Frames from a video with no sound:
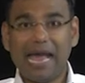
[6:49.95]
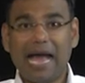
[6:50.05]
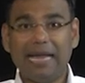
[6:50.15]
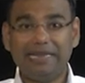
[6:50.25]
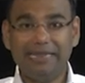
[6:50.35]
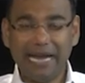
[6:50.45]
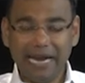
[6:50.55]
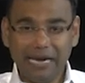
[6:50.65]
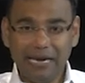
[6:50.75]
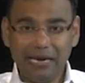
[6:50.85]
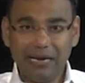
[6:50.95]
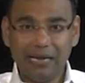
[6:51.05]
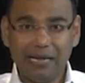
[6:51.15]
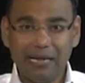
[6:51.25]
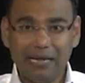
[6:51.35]
And then
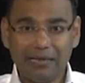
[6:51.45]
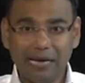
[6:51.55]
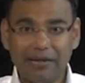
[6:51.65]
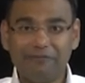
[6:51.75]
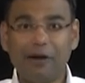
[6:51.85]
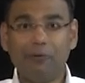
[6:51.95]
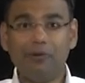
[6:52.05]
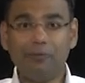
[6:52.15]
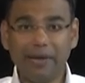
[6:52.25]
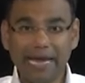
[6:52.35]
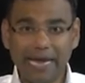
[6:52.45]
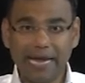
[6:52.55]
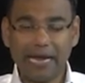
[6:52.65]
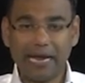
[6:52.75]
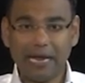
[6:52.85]
I found a
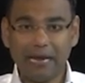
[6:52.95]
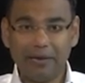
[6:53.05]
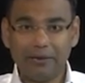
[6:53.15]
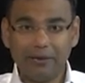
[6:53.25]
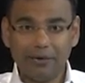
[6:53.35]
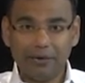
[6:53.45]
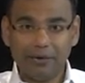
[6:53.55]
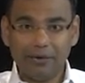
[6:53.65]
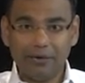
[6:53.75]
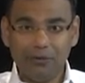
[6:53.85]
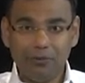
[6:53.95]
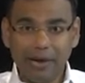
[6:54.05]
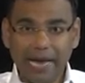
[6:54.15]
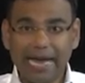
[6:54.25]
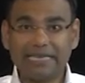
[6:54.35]
way
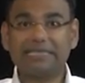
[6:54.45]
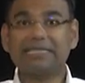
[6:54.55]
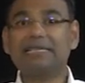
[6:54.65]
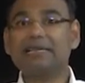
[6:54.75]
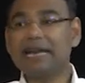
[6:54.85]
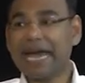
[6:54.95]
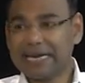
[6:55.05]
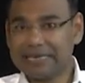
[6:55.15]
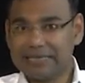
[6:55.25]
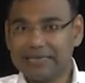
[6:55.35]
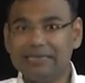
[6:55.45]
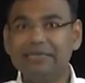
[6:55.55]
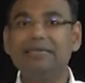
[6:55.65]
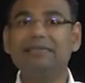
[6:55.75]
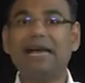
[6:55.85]
to extract
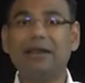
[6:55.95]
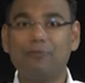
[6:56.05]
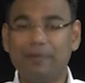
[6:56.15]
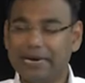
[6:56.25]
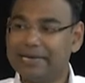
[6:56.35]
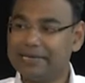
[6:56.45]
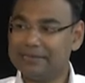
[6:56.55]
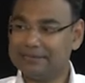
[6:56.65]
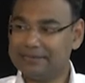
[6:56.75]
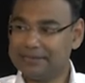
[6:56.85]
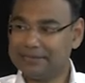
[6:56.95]
these nanoparticles.